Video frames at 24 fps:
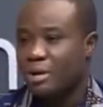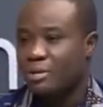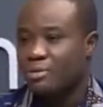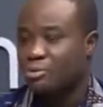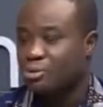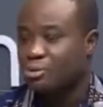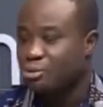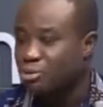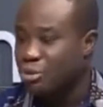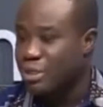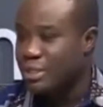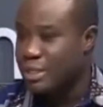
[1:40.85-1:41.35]

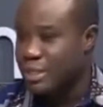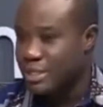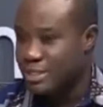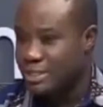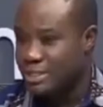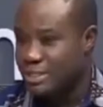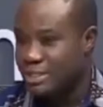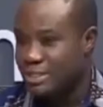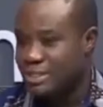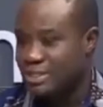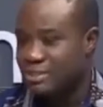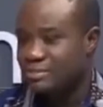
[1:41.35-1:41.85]
Two
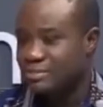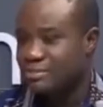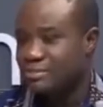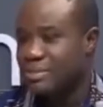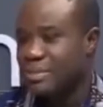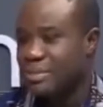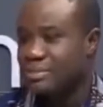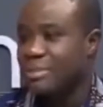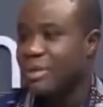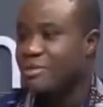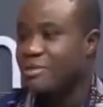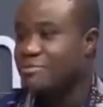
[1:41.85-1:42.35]
years,
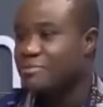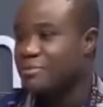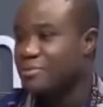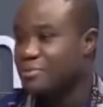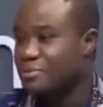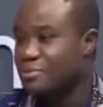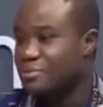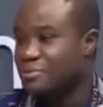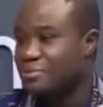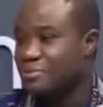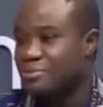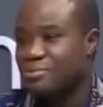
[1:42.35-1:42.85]
in my view,
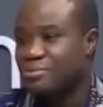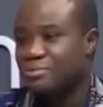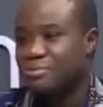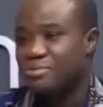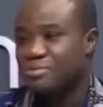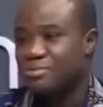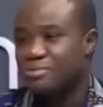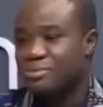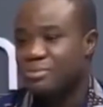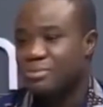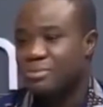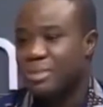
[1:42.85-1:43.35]

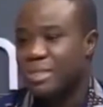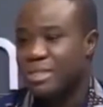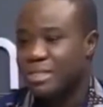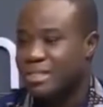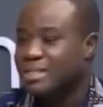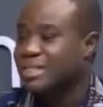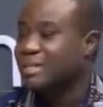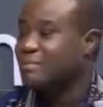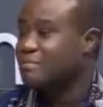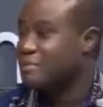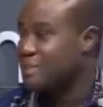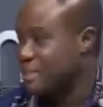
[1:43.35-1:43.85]
is
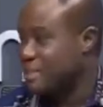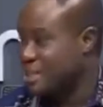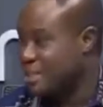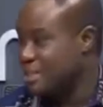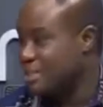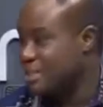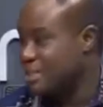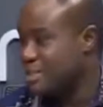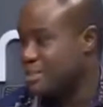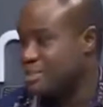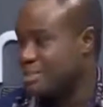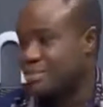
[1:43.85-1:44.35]

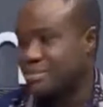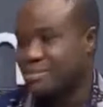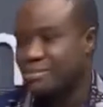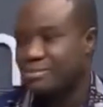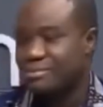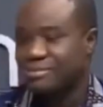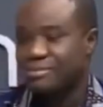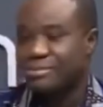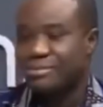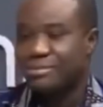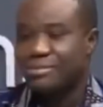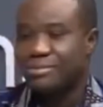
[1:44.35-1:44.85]
sufficient
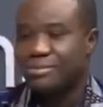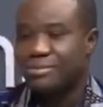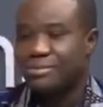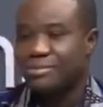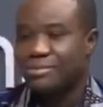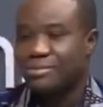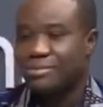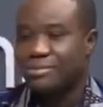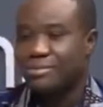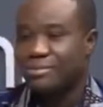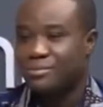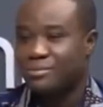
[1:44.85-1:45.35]

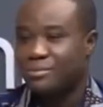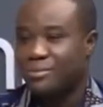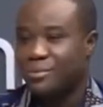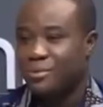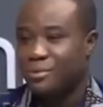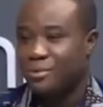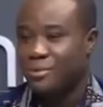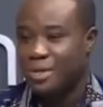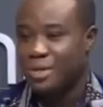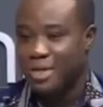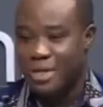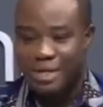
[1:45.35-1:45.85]

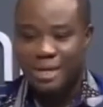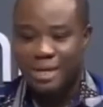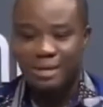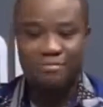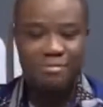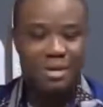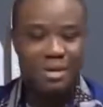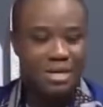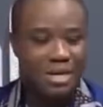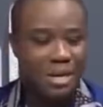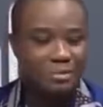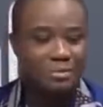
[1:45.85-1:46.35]
for the
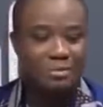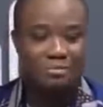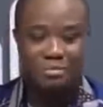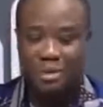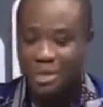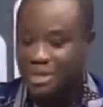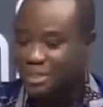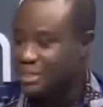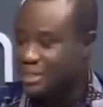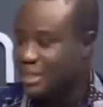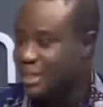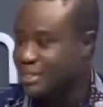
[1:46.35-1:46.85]
government that
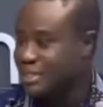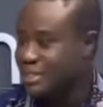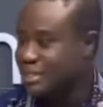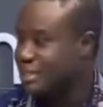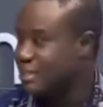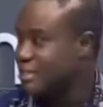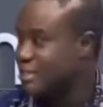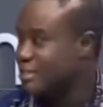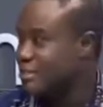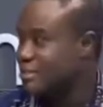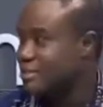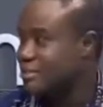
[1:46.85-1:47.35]
replaced
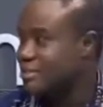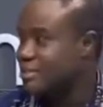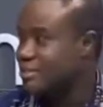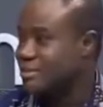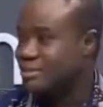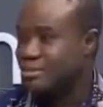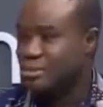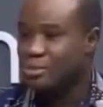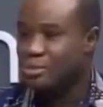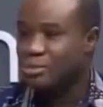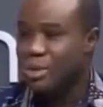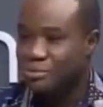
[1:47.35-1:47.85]
us
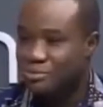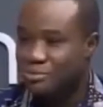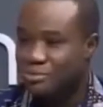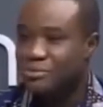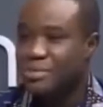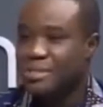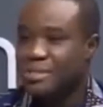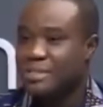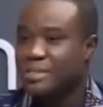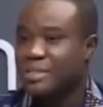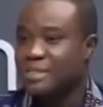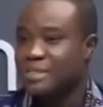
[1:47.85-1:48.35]
to have
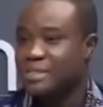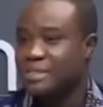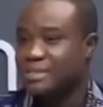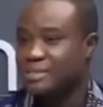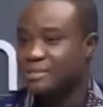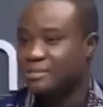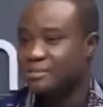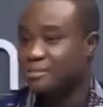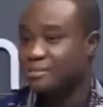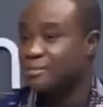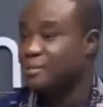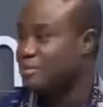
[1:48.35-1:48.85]
fixed
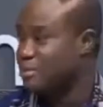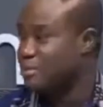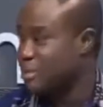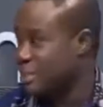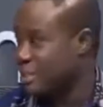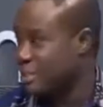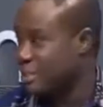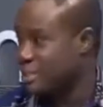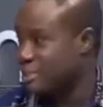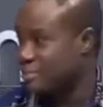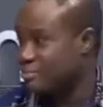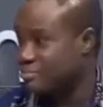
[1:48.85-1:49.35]
this food
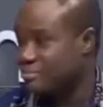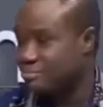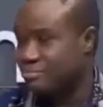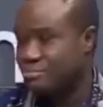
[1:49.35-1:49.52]
wage.